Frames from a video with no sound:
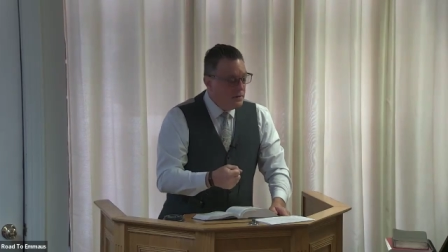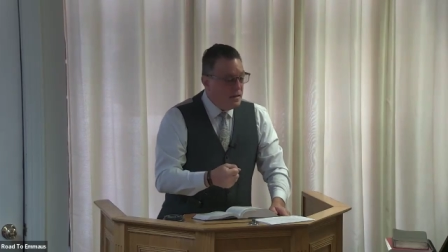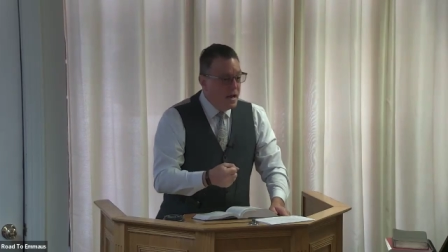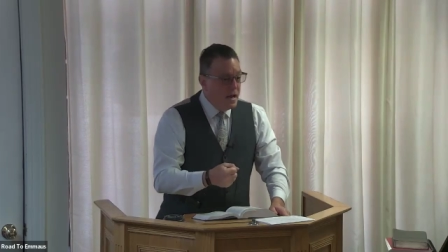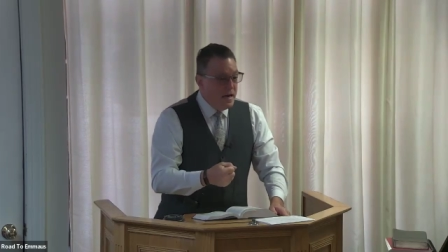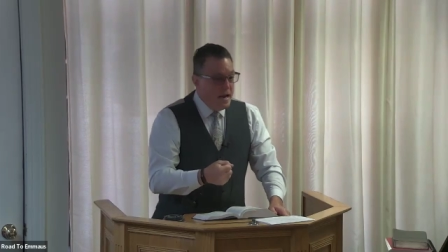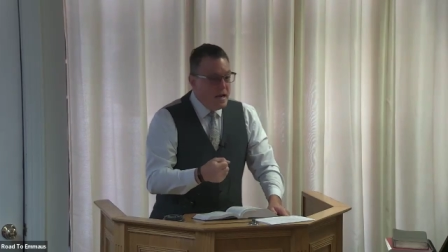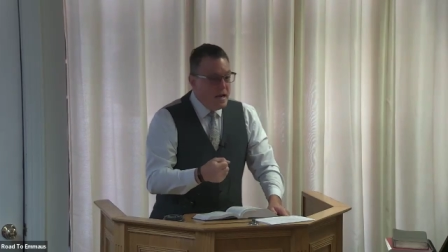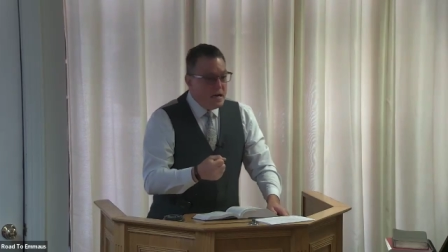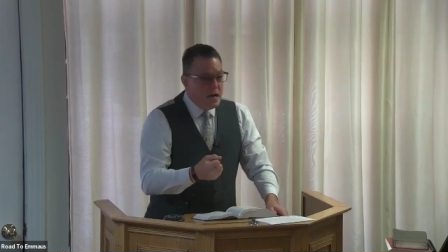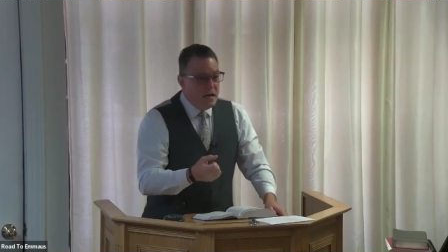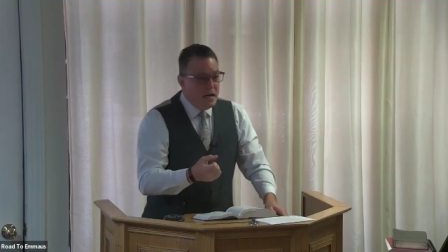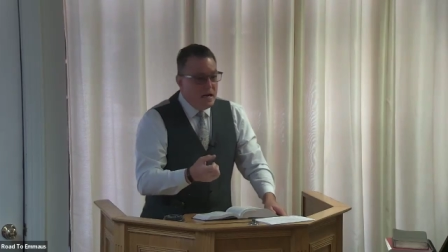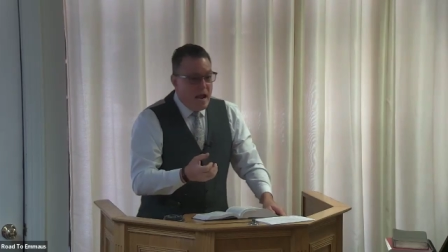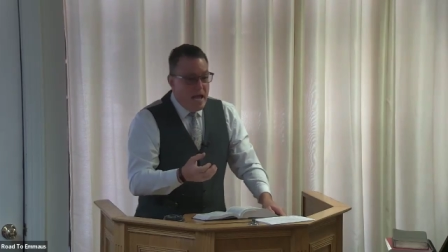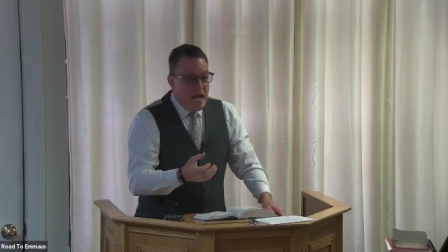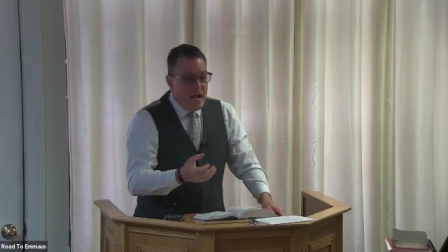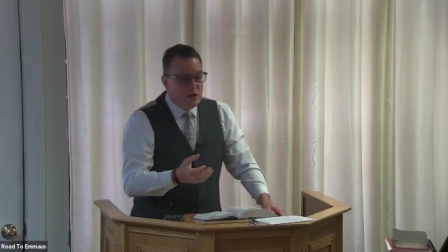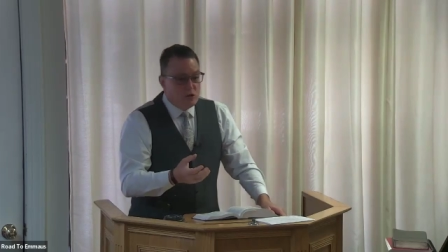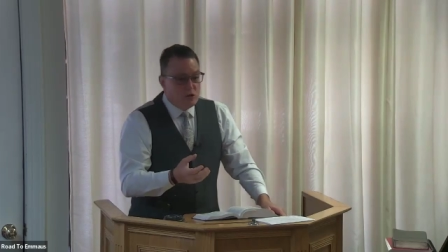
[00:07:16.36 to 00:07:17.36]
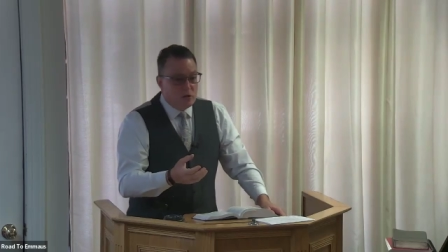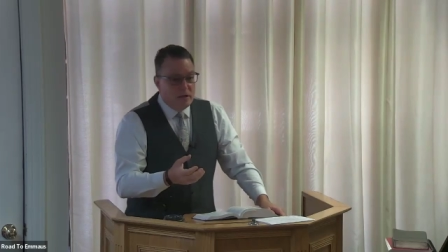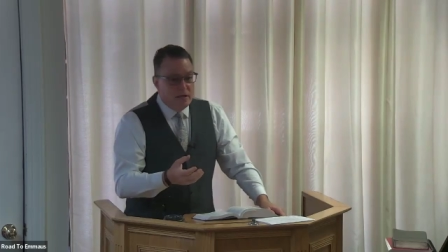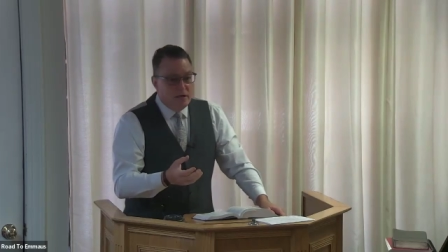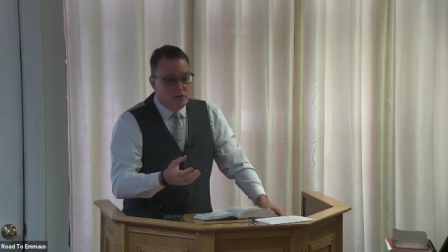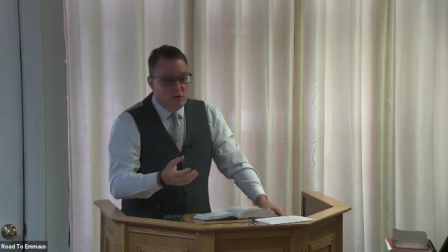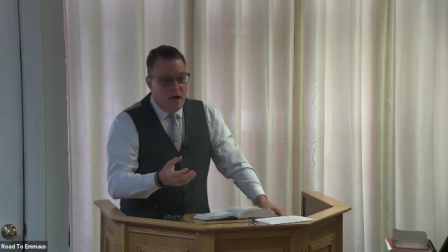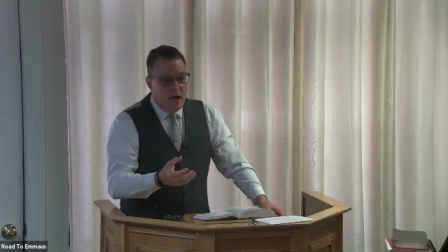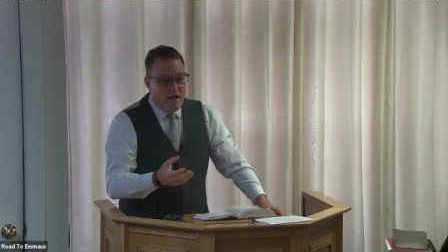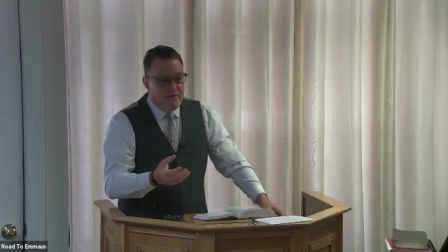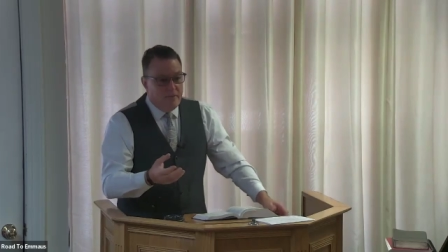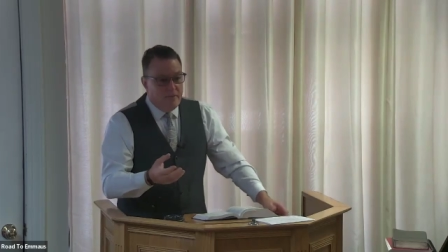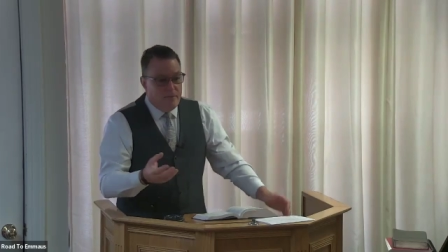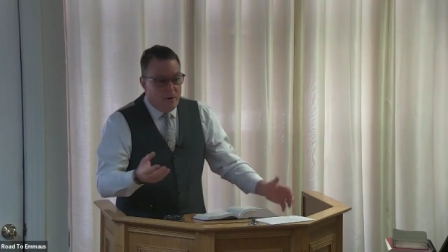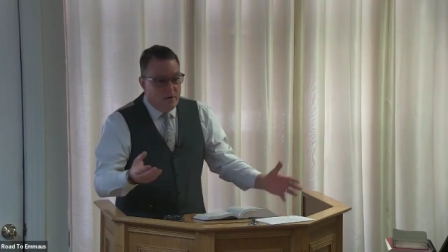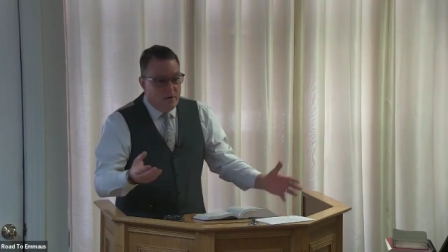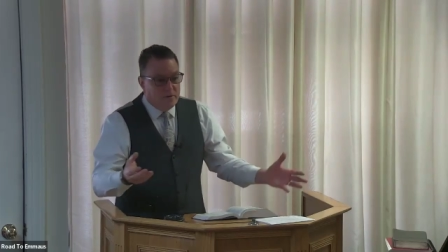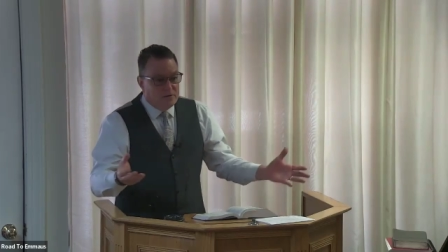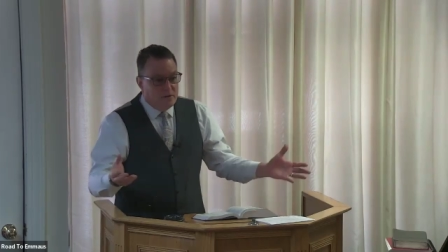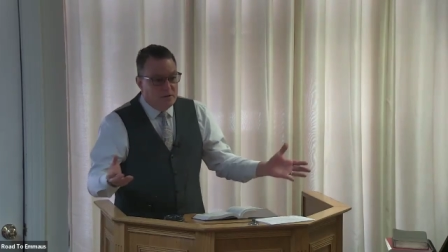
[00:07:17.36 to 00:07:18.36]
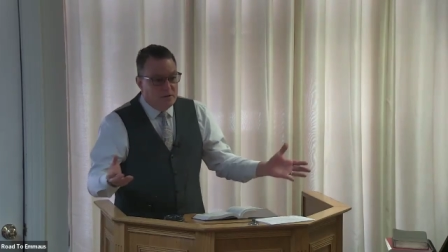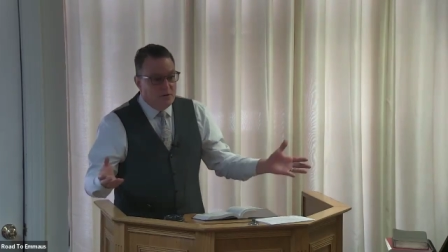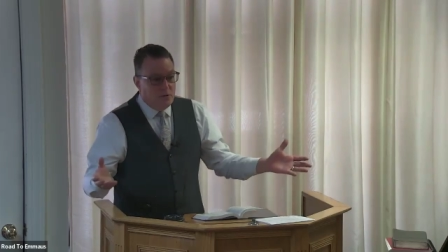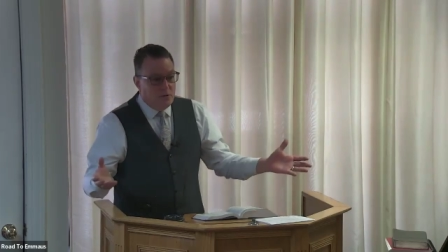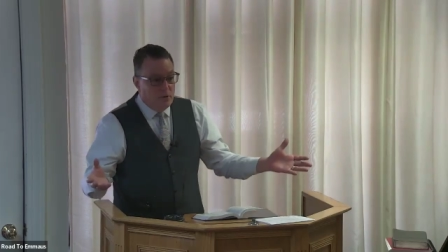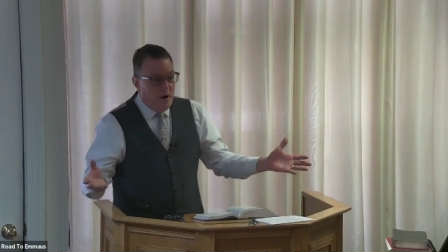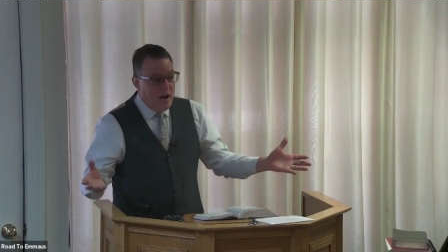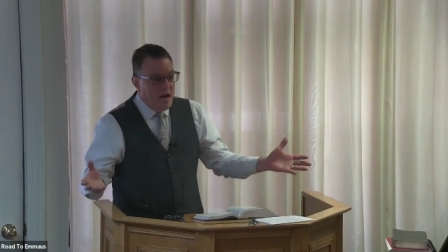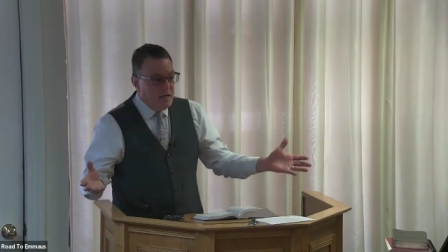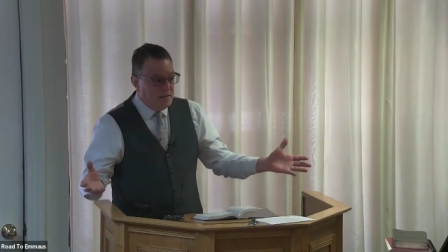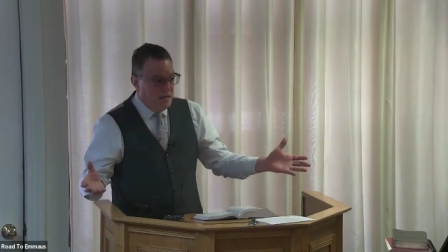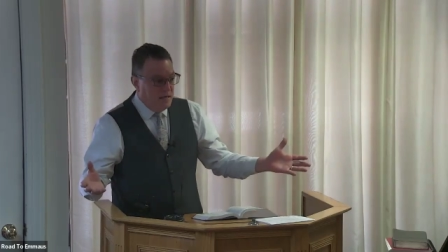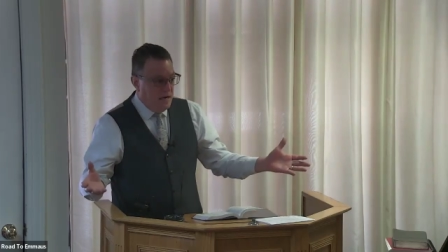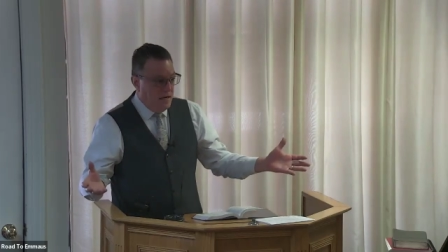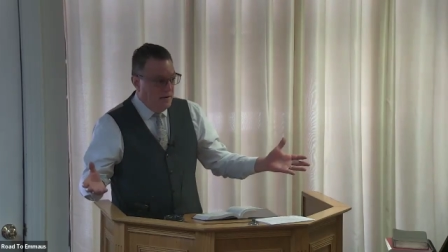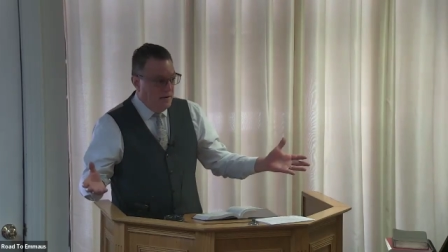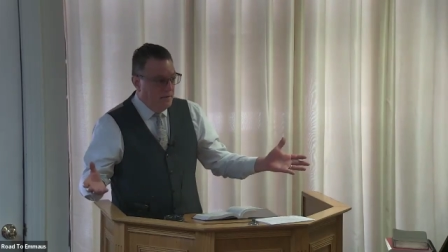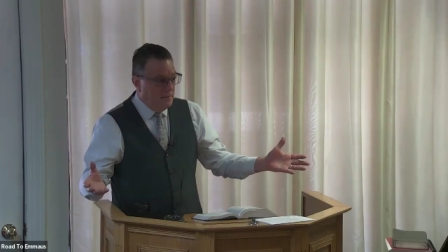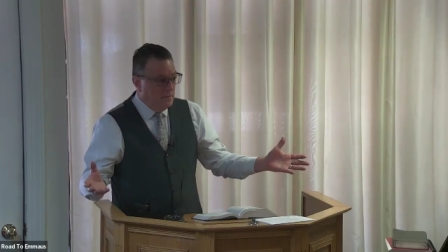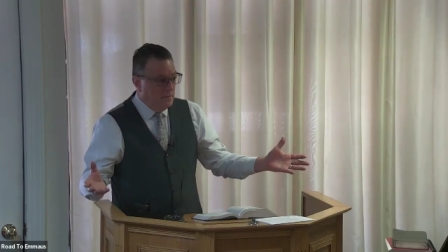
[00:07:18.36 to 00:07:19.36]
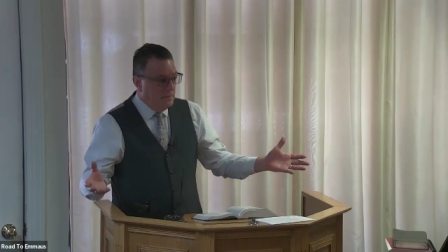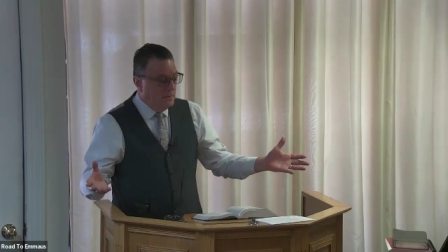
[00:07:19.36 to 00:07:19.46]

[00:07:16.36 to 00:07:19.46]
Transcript: that it can actually drive a person crazy.